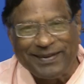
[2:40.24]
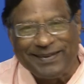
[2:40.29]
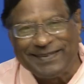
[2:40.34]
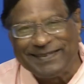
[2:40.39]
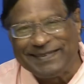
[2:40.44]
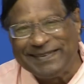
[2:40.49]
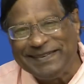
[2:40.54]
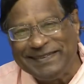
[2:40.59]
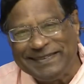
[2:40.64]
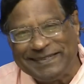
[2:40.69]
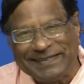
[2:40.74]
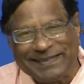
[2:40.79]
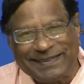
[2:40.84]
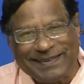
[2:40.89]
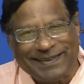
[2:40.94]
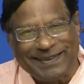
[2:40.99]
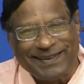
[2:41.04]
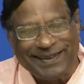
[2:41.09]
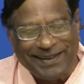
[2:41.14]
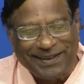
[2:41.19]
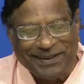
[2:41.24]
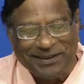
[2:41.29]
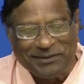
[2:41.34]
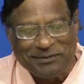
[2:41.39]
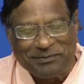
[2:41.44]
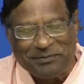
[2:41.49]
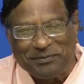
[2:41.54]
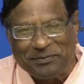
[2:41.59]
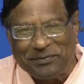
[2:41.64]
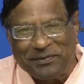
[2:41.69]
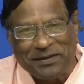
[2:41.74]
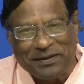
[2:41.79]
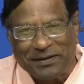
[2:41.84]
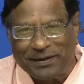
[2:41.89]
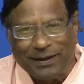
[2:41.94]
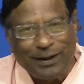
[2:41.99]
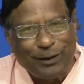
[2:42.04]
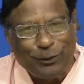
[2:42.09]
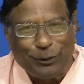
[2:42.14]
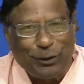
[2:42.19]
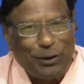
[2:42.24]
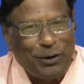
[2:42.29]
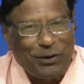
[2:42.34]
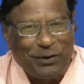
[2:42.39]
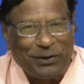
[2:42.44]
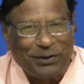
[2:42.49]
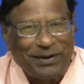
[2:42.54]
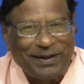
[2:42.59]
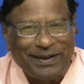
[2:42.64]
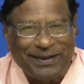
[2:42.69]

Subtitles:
since how long,